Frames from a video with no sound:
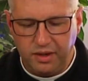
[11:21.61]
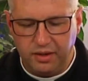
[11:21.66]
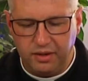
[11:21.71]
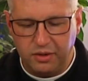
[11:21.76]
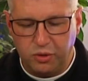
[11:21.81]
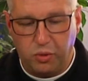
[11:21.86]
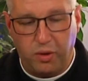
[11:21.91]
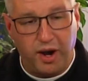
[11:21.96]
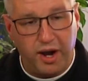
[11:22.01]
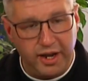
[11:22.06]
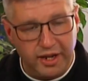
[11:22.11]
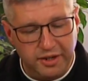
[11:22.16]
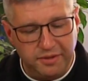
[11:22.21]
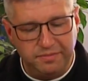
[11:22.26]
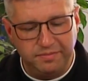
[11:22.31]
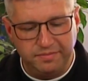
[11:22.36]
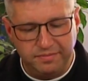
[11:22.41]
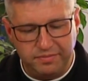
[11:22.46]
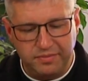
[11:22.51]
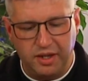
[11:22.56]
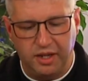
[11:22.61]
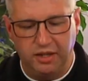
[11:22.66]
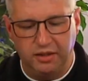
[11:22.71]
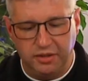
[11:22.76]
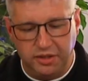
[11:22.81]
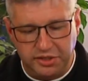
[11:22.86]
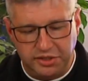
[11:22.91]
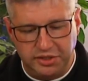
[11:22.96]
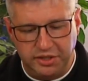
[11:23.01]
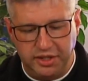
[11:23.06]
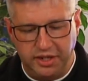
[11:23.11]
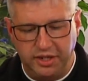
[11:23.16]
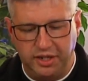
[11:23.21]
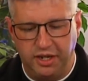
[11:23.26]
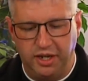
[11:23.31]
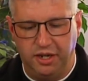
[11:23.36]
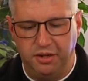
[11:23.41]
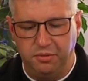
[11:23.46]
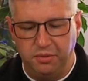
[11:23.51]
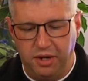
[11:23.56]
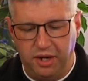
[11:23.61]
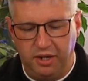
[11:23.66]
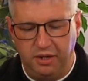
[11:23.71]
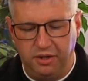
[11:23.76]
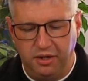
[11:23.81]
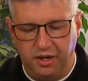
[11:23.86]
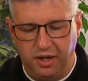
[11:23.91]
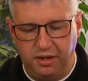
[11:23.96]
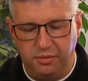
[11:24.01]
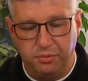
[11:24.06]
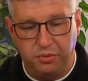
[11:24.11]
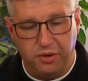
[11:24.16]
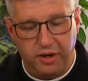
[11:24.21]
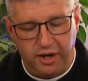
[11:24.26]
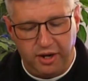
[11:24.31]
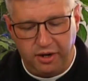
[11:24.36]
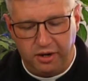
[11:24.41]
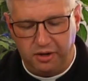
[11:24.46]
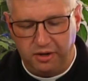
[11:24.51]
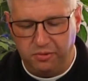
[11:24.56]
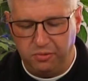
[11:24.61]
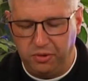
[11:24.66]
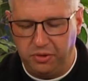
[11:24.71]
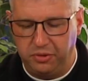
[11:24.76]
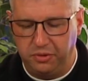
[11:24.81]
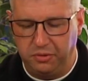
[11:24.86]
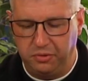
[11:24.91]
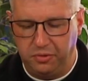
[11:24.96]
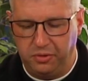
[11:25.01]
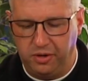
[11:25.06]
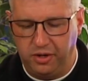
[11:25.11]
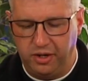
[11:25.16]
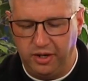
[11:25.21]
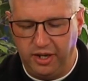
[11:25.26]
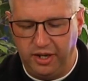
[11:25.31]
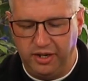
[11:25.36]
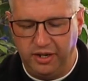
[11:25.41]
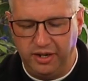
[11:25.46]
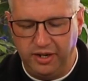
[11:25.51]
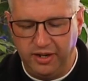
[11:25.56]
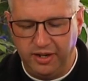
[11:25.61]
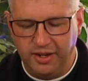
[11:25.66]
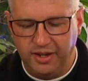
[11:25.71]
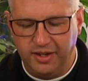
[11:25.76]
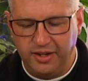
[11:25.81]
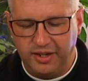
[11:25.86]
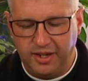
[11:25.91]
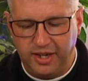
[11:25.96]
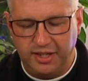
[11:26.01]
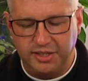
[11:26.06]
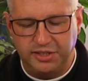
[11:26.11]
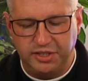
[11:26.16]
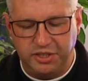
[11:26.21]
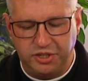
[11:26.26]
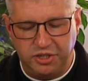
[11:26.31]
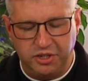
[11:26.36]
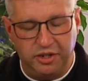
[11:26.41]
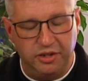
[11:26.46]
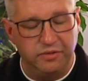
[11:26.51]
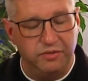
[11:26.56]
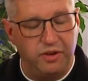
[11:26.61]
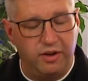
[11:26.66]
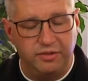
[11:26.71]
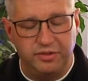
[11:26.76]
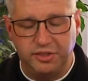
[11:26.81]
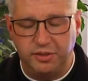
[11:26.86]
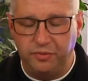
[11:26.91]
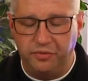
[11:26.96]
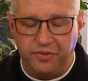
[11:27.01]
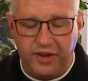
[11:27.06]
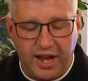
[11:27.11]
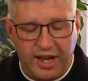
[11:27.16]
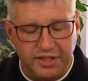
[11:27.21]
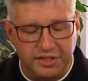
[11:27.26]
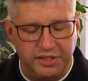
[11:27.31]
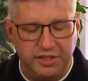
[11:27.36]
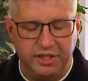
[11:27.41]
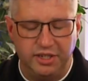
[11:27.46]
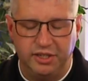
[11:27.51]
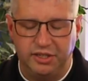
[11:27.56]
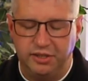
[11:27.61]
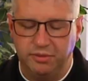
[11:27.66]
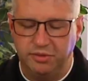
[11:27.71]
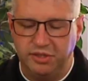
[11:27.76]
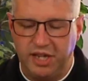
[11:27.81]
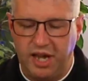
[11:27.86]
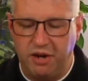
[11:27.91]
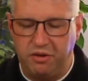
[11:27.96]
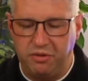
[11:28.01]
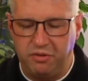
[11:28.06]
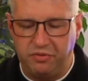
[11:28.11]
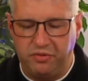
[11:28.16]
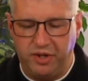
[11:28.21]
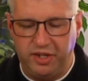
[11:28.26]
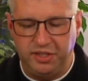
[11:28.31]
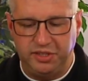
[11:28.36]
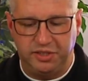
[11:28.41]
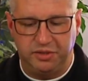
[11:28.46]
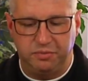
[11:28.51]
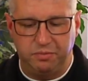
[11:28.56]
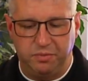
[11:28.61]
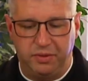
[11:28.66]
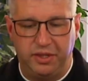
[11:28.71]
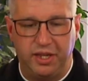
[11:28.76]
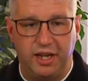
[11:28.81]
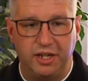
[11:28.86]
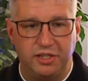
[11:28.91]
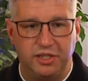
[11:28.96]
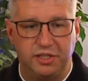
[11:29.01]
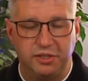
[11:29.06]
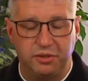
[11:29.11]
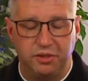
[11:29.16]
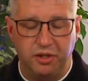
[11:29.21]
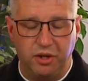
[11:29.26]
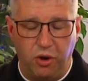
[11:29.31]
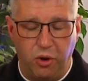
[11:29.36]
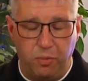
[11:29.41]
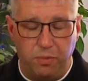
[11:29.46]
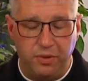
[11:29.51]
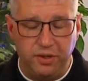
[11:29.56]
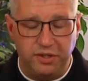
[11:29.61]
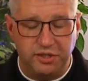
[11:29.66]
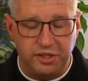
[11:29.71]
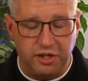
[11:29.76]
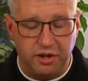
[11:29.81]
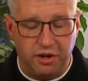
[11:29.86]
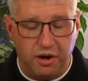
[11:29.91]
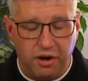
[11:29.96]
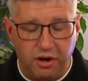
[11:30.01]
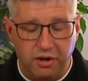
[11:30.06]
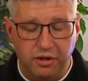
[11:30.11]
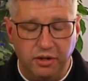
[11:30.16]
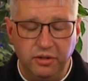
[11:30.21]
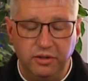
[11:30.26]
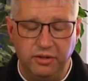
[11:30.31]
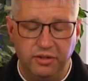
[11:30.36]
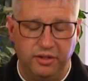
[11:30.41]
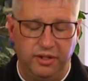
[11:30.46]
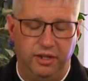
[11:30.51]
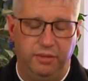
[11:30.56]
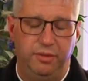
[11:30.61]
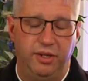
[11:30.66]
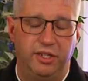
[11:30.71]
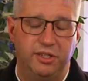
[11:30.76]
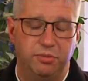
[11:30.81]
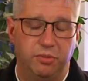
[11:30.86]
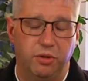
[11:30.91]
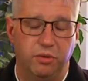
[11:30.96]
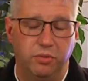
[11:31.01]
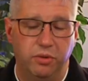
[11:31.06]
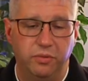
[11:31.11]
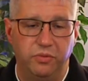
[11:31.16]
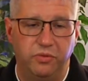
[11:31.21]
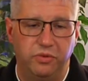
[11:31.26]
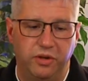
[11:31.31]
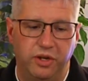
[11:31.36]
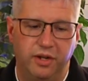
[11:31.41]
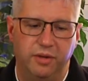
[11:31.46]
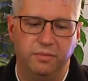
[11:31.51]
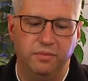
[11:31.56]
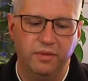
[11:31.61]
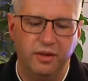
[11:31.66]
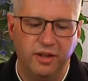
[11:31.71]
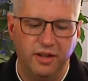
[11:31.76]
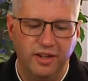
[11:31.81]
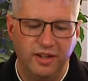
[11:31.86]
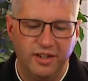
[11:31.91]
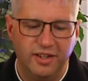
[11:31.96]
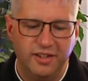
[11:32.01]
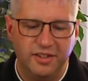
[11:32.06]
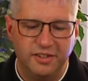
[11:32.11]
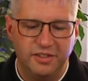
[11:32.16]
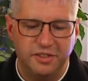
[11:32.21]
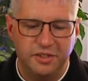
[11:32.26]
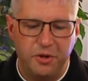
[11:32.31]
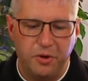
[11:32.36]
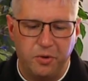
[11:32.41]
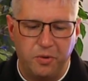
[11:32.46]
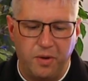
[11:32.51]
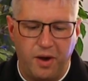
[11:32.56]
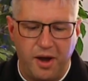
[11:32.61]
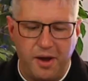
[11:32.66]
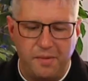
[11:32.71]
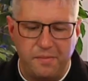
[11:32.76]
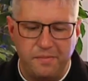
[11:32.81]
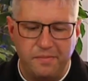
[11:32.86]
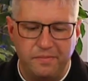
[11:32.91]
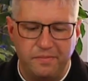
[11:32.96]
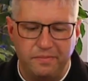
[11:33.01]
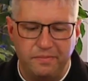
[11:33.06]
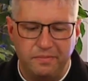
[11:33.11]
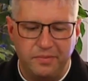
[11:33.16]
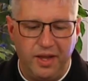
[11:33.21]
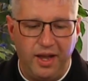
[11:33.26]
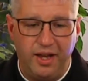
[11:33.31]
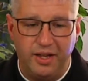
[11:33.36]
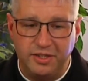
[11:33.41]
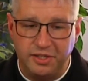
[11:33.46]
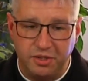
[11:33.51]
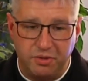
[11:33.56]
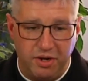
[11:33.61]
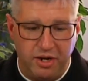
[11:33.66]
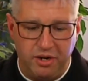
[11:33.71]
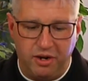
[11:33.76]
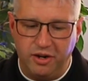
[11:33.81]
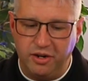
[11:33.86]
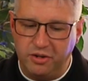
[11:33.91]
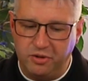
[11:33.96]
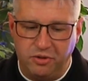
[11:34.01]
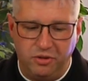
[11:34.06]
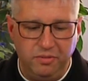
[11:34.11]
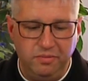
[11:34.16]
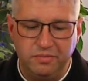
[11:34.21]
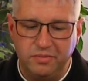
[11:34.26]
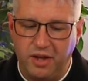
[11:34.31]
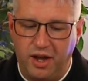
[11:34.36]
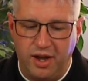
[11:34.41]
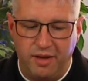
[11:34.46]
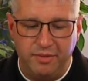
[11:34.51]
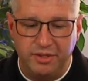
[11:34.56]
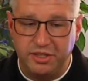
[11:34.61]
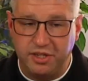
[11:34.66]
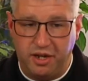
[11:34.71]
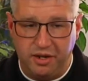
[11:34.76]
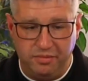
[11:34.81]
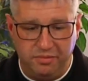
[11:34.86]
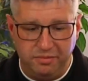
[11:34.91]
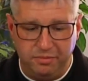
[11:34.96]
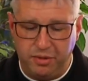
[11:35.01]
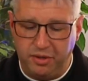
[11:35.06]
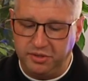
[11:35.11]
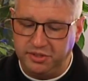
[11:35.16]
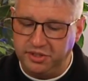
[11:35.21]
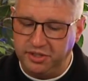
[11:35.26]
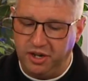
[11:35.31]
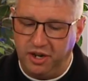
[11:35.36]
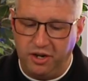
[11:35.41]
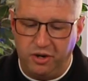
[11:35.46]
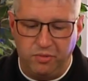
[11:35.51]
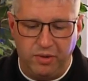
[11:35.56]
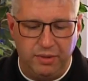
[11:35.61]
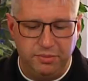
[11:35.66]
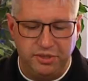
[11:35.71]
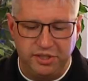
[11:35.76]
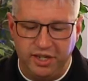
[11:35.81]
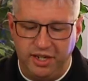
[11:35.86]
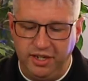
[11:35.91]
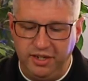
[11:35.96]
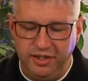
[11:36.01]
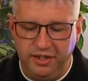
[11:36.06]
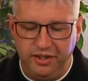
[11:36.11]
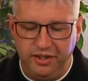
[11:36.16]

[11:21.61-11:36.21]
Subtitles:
quiet and listening and prayer with the Lord. And yes, it should involve some fasting and some sacrifice, but that just opens our heart and makes more room for Him. So. Yeah, it's a great article. It's posted on our website.